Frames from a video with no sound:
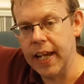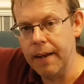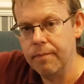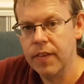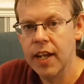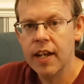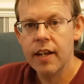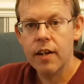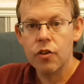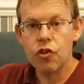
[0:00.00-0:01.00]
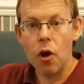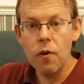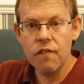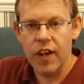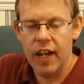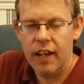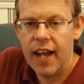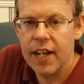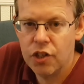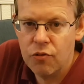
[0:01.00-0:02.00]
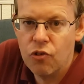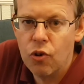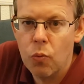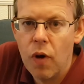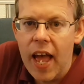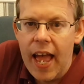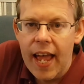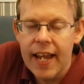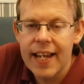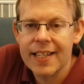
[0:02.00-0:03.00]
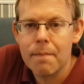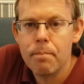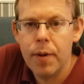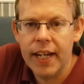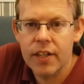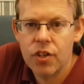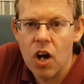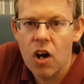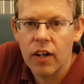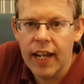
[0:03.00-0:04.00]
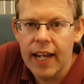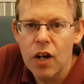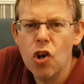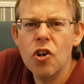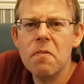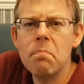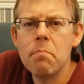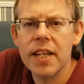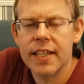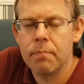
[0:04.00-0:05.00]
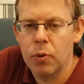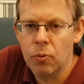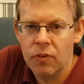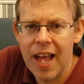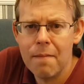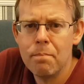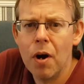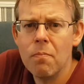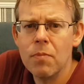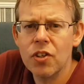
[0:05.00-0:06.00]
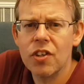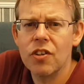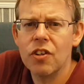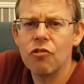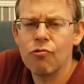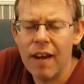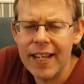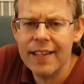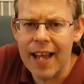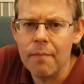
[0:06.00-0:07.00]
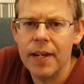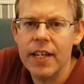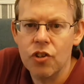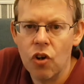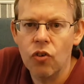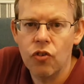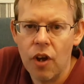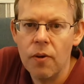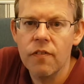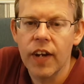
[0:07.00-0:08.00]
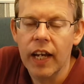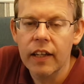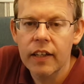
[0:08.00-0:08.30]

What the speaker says: it. Dover, as you're all aware, is a big target. Unmissable. That bomb must have done great damage on Dover.